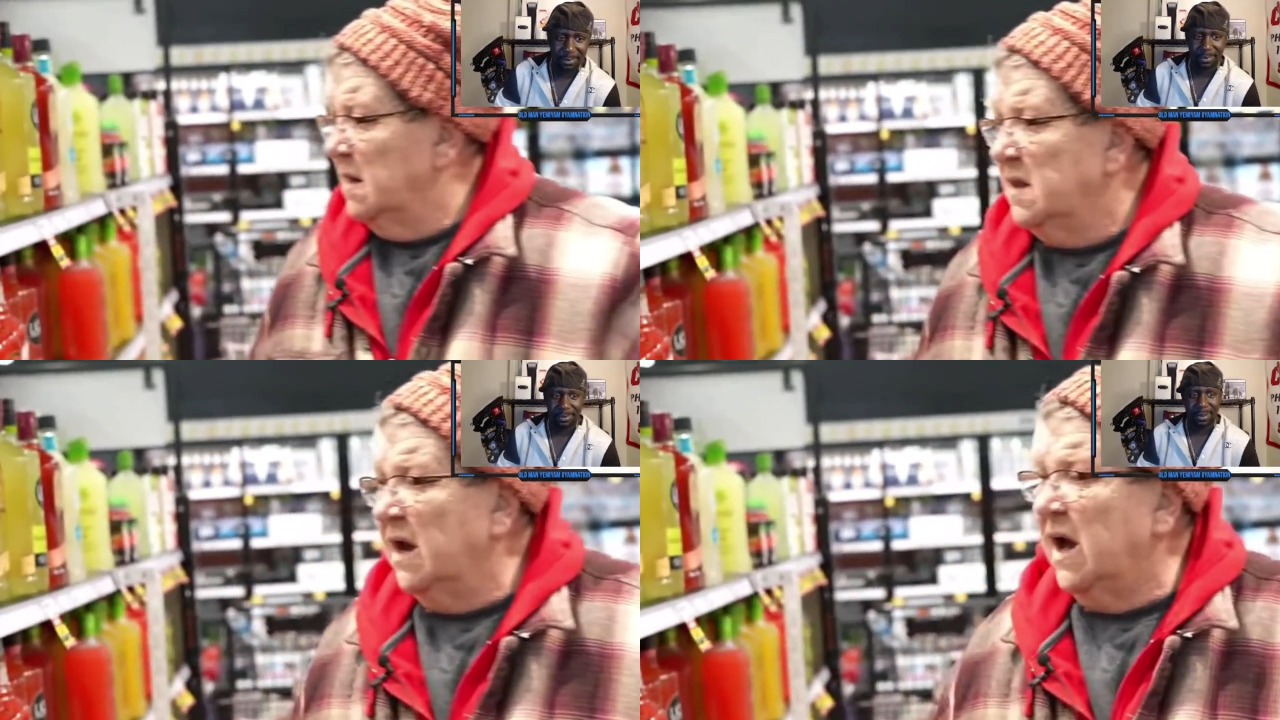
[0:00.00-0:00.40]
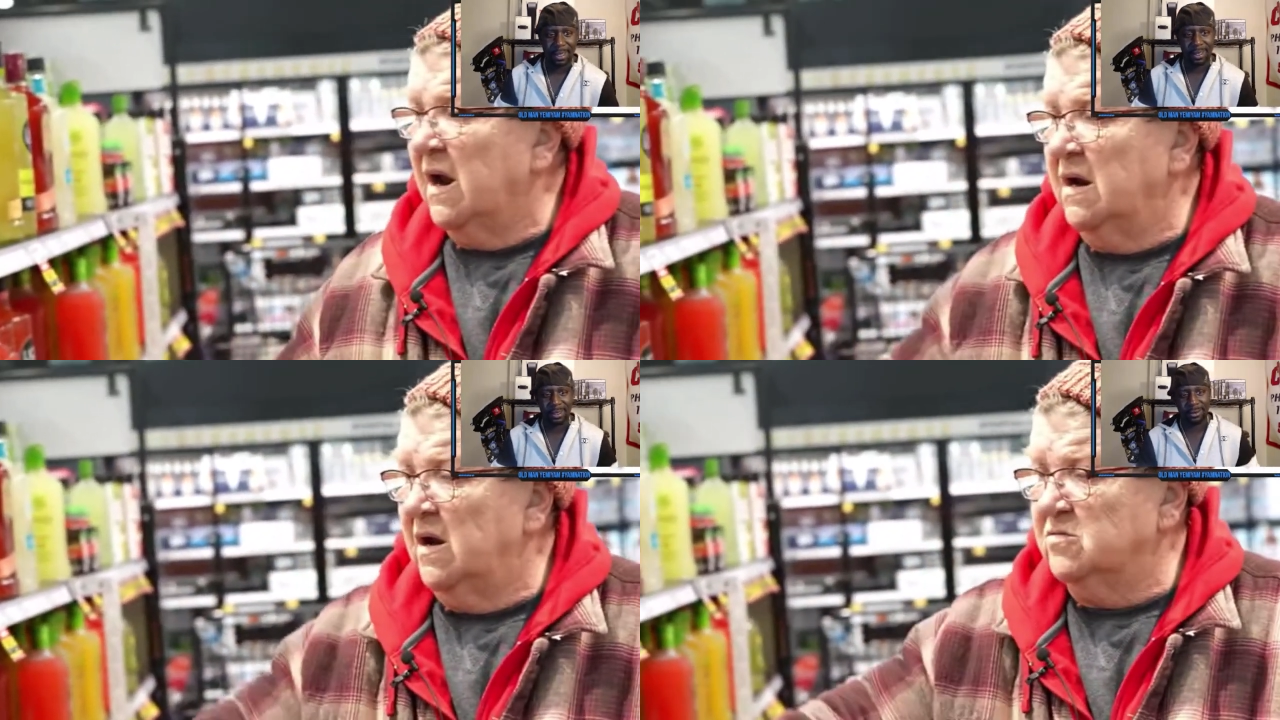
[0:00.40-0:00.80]
Speaker 1: They
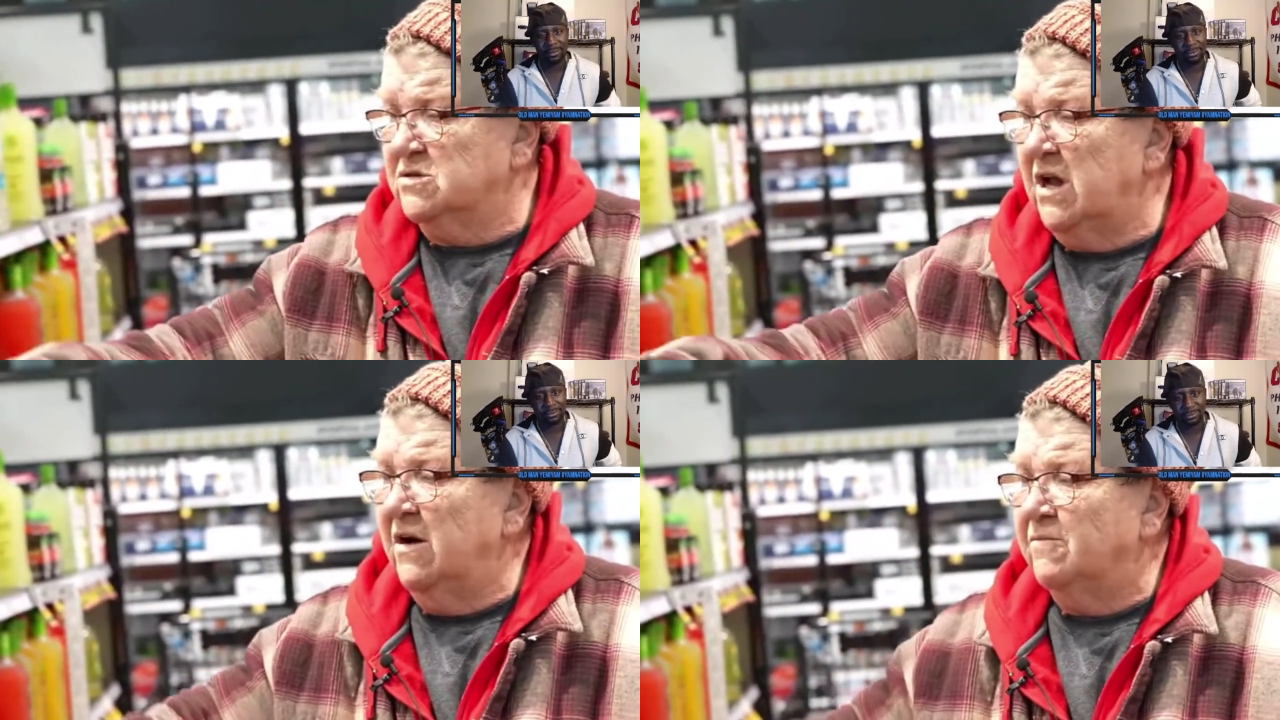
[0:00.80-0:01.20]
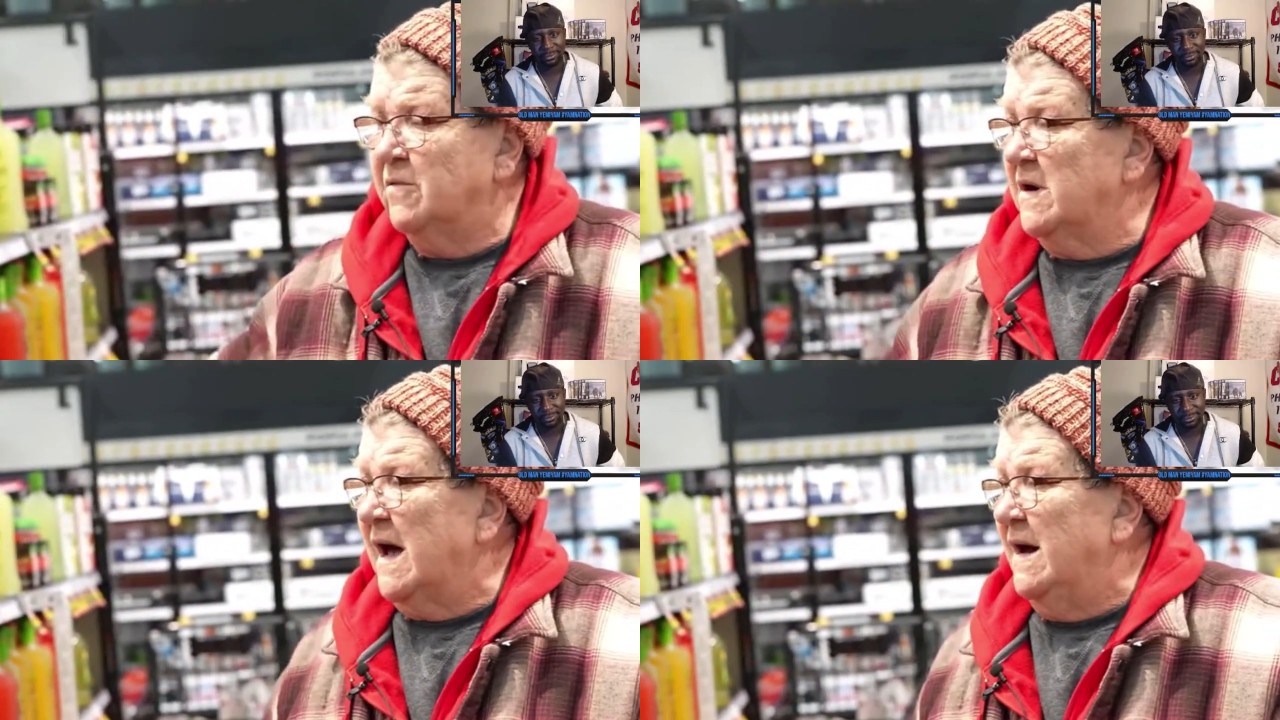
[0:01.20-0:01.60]
got it on sale
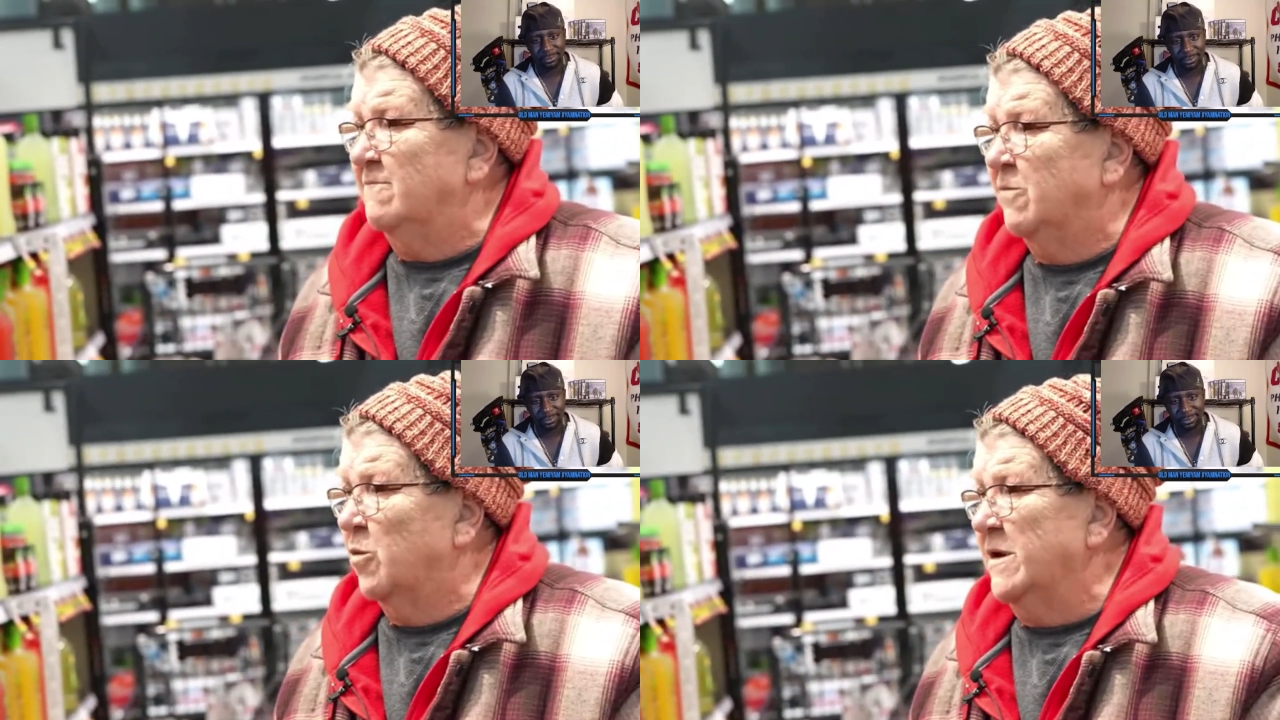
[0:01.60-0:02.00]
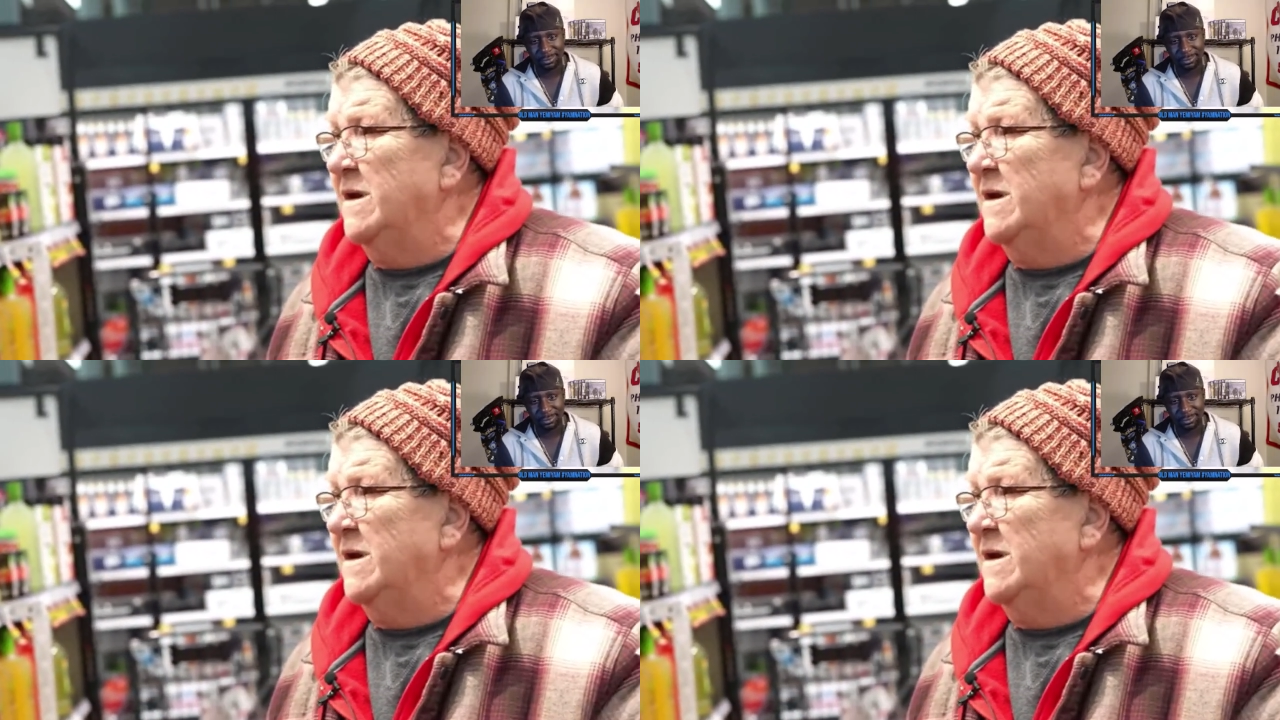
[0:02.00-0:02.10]
for nine forty